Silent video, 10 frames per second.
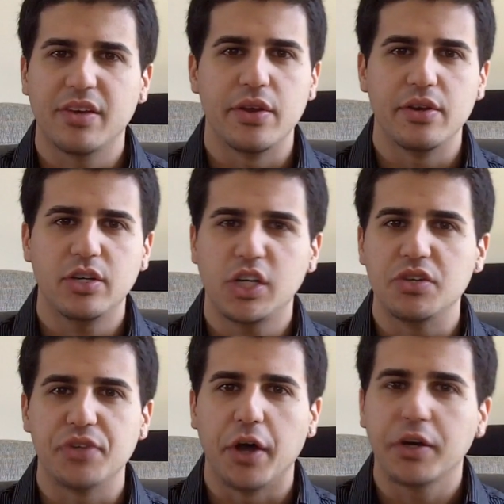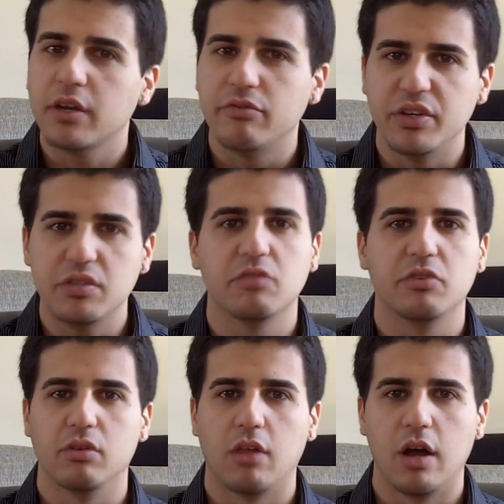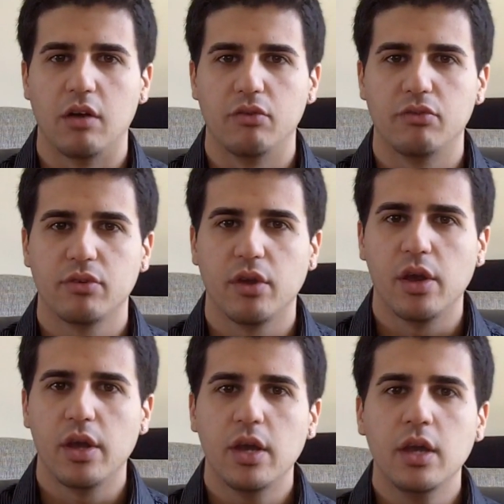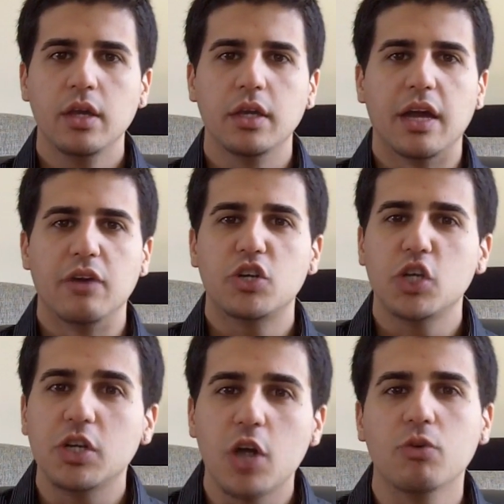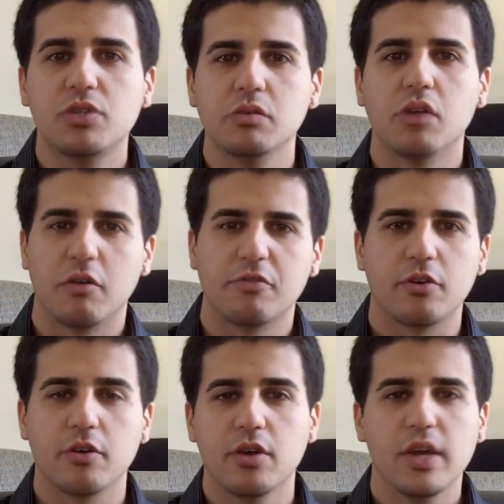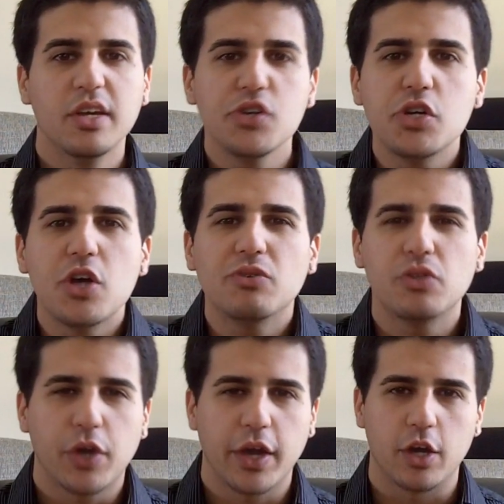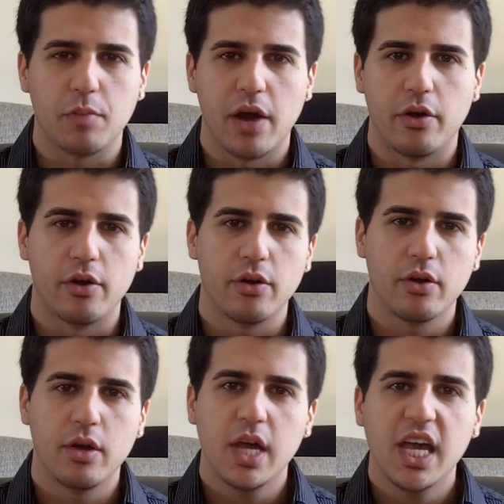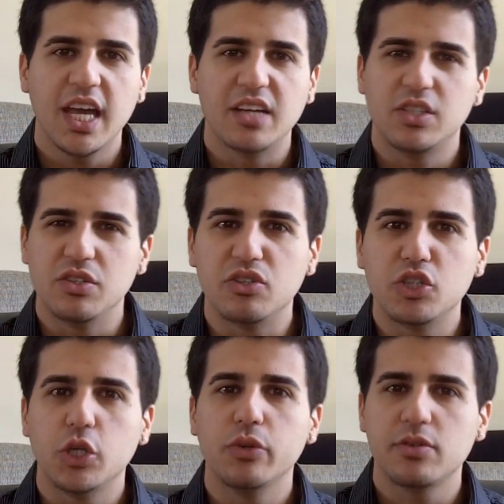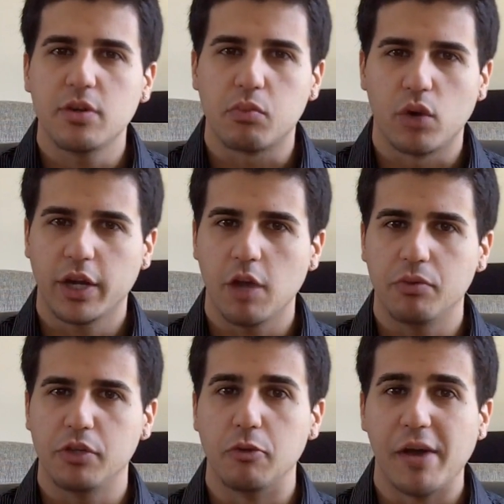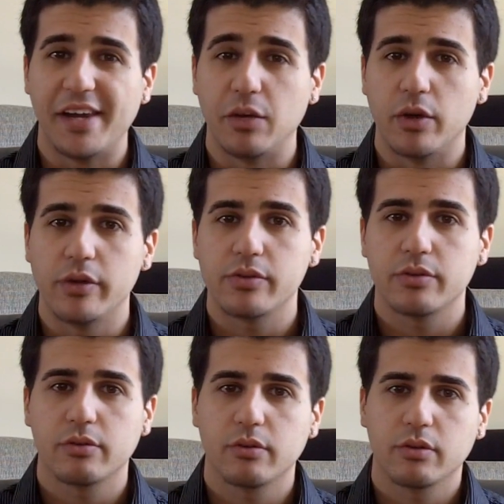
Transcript: that she's unconvinced of your love. She knows you love her. She knows you care about her. And she's choosing to break up with you anyways.